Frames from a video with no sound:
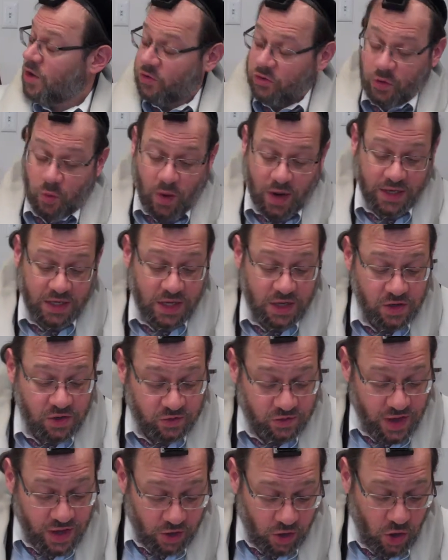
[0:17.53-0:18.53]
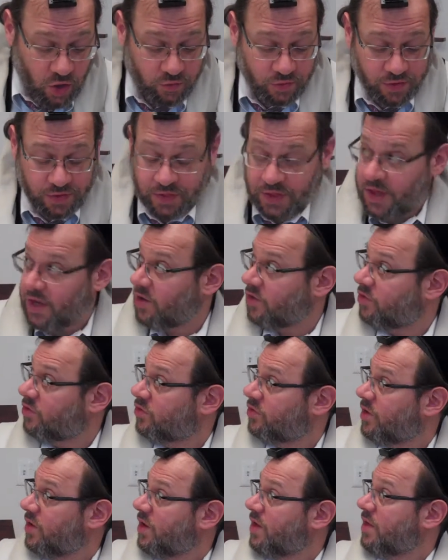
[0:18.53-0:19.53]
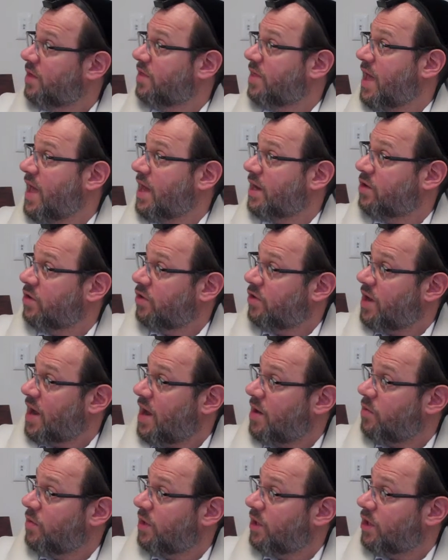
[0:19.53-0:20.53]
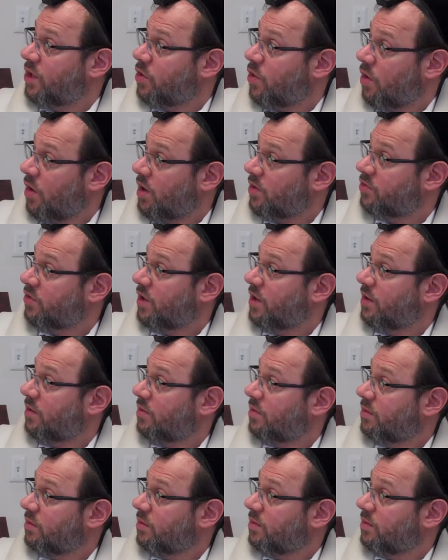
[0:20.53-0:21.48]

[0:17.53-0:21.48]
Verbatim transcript: So when can you tell over things that you're not really causing?